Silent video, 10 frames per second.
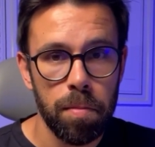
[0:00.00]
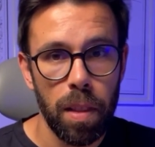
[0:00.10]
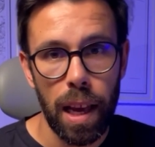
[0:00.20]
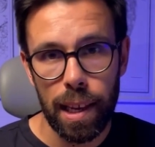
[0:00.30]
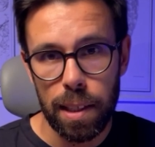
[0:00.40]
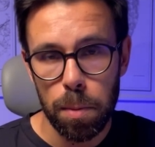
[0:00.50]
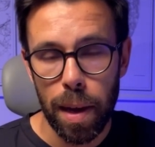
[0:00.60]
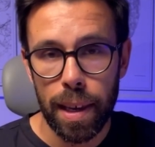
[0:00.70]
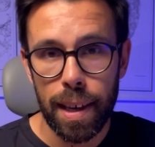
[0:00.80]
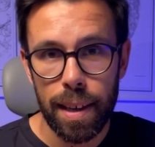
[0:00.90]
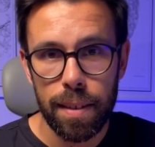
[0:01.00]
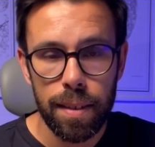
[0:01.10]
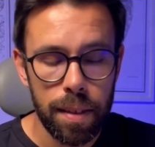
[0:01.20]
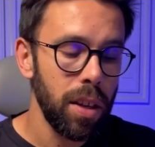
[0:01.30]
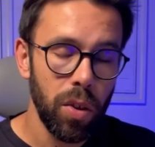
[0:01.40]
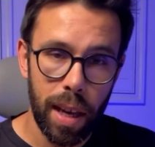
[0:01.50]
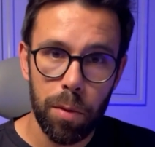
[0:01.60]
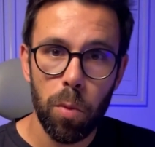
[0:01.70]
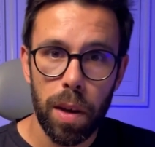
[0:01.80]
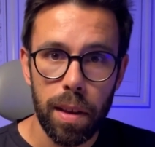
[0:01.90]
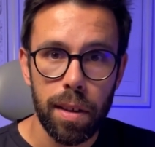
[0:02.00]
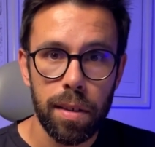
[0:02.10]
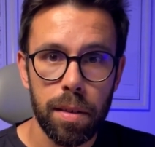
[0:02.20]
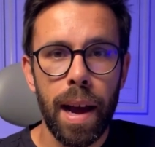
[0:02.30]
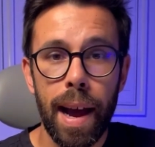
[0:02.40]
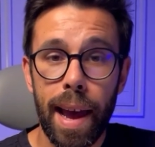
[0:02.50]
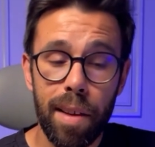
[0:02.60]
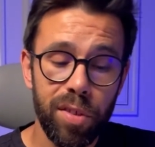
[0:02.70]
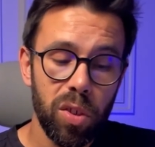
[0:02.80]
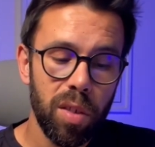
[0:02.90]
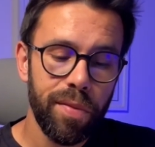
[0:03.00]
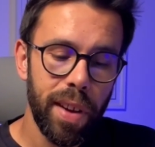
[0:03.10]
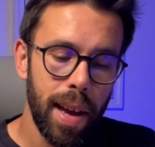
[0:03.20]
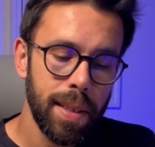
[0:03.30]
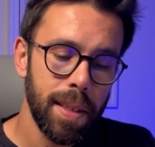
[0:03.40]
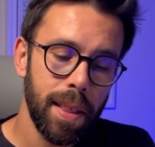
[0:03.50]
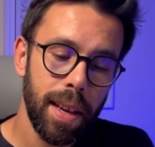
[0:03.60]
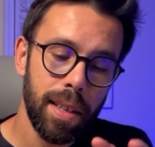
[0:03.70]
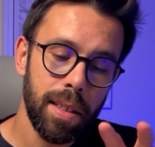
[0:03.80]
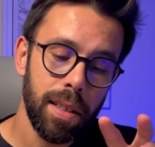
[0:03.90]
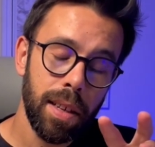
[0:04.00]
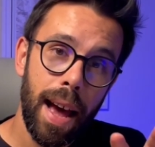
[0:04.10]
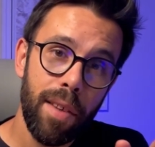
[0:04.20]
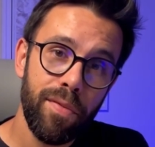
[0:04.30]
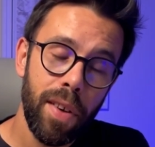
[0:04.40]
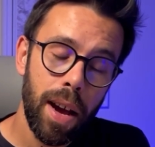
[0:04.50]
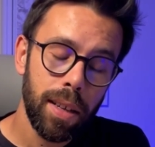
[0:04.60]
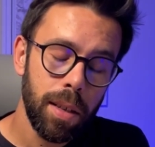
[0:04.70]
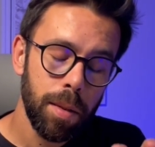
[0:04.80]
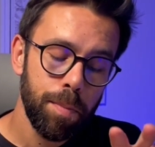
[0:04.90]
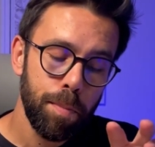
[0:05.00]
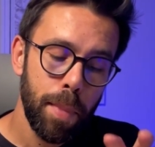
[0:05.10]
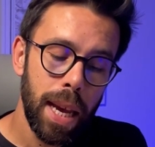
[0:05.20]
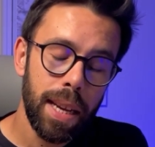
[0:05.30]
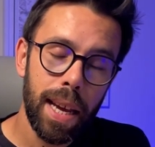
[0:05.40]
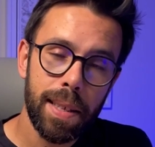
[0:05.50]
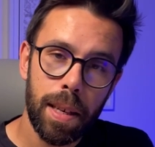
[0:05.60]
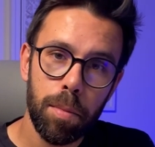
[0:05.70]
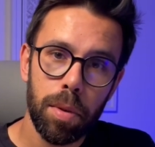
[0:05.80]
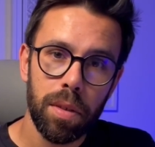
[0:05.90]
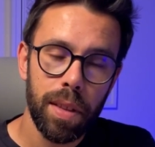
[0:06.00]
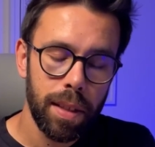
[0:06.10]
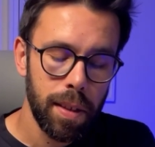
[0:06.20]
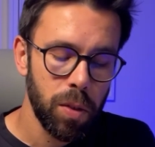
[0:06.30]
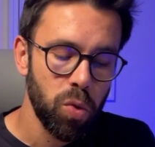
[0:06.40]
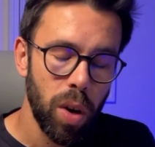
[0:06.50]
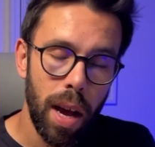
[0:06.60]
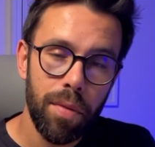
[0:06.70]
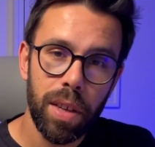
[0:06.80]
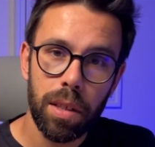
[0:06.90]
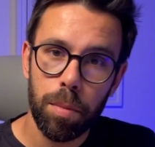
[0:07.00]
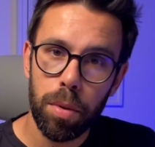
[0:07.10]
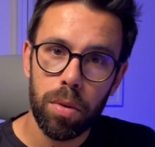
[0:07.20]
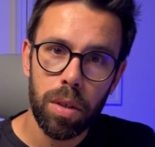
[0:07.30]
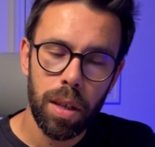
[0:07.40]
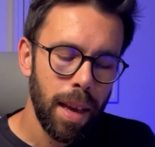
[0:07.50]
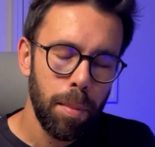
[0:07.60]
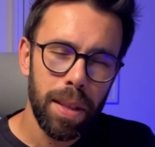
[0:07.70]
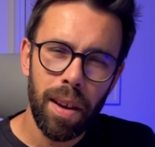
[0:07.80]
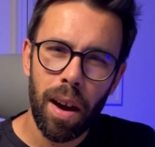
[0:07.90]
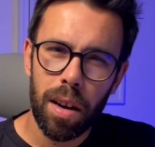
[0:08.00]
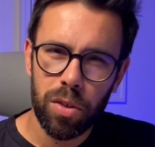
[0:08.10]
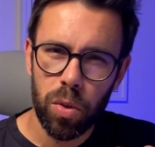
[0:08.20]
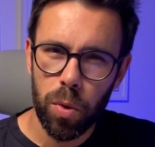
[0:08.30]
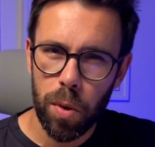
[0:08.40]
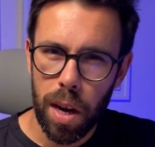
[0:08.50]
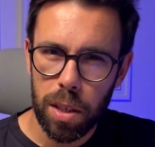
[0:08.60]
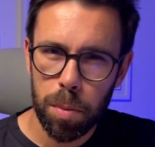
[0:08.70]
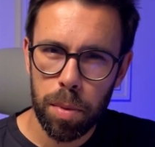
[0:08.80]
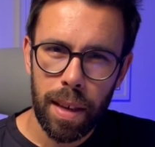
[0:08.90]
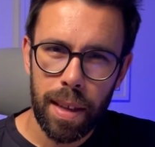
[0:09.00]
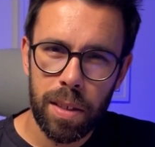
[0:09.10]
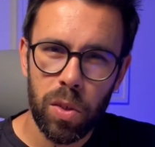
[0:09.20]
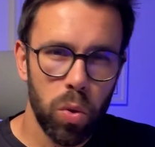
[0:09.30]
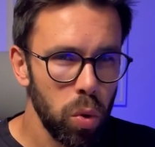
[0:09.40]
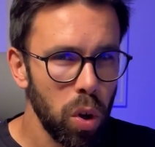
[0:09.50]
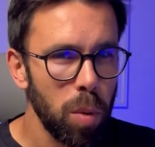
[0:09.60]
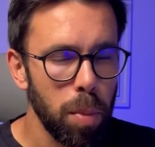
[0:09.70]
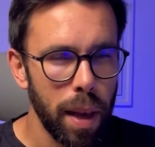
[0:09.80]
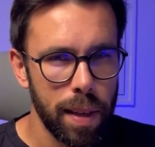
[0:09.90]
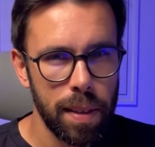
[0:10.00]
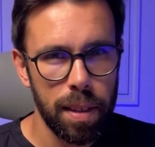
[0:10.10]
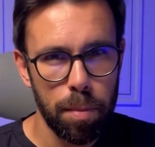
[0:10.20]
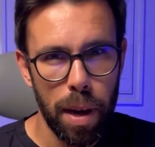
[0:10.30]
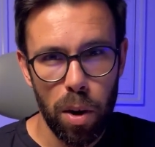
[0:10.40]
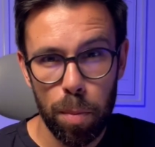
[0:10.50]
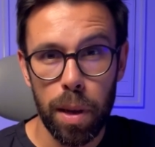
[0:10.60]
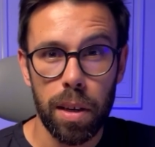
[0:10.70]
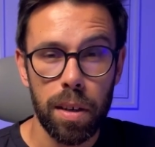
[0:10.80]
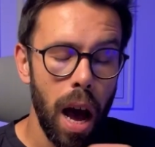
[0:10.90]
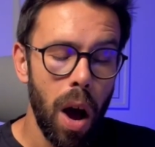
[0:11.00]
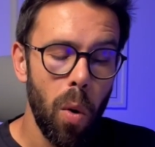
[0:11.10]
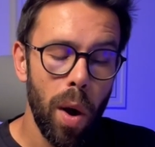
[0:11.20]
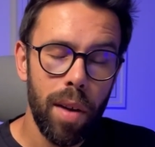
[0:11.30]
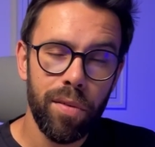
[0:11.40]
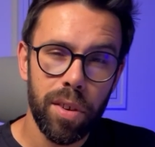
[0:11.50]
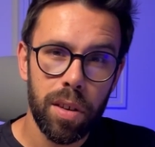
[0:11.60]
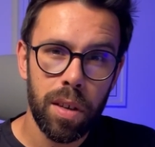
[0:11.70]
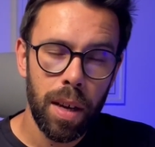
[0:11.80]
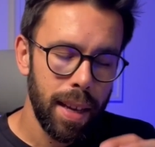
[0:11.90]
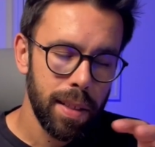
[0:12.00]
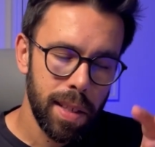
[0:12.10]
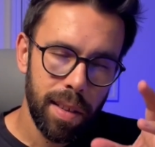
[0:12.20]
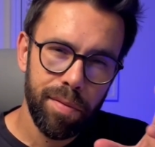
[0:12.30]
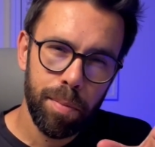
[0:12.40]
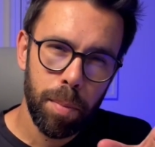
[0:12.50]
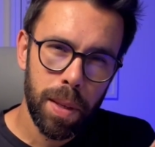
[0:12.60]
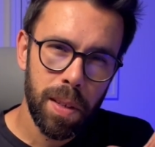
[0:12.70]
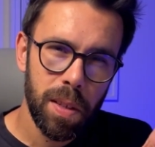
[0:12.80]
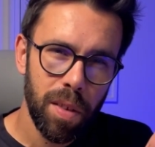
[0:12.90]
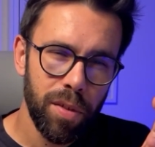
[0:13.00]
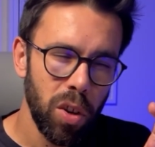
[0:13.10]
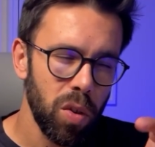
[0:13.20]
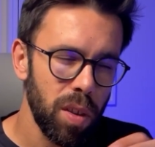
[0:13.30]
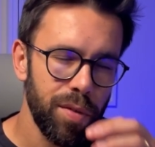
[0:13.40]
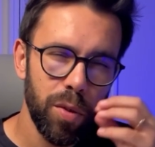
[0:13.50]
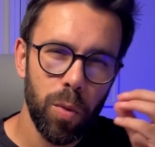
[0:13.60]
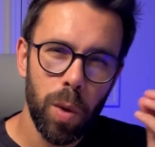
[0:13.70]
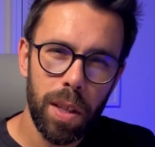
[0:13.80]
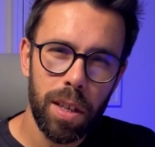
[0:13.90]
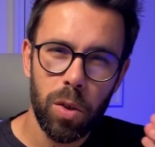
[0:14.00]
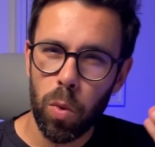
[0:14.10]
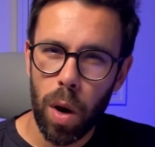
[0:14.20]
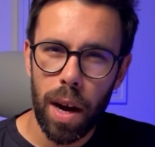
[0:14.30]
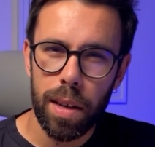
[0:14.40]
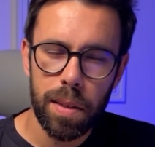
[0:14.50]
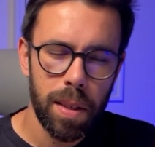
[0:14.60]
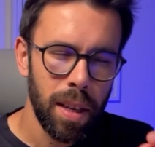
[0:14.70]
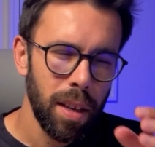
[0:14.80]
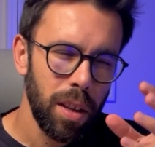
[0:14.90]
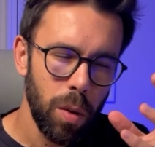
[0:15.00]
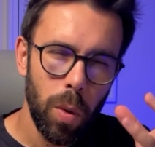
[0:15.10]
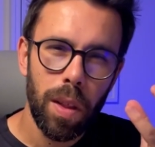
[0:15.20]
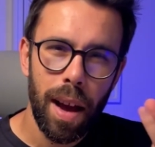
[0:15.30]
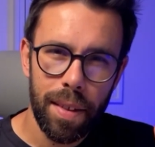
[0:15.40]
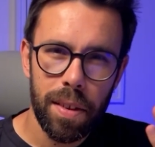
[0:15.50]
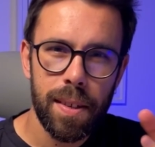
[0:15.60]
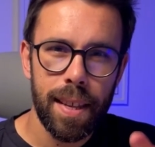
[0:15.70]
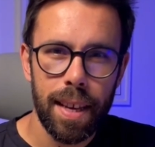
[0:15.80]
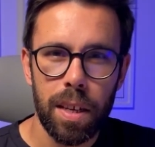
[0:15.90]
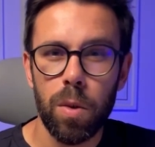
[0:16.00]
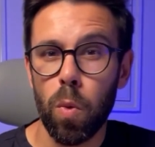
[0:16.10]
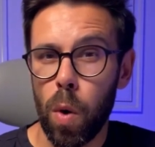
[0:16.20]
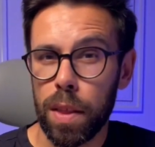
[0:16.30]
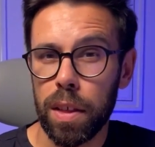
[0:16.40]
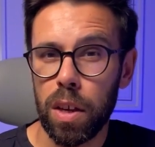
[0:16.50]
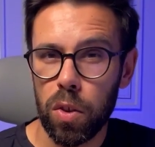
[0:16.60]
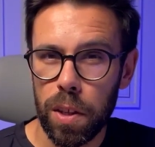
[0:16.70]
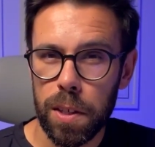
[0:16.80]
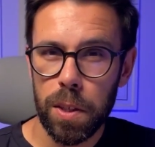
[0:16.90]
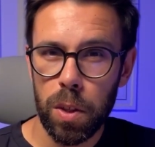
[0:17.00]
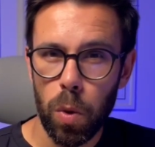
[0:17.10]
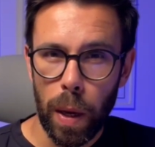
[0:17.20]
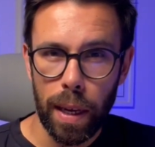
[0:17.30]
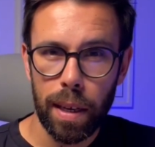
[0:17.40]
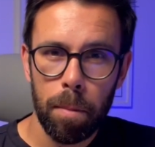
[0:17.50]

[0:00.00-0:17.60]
like it's my case, you can read it. I have to confess that I find the main example that is driving the book a bit hard to grasp. It's too complex in my opinion. However, in some pieces of code, if you read it twice, you will understand what the code is doing.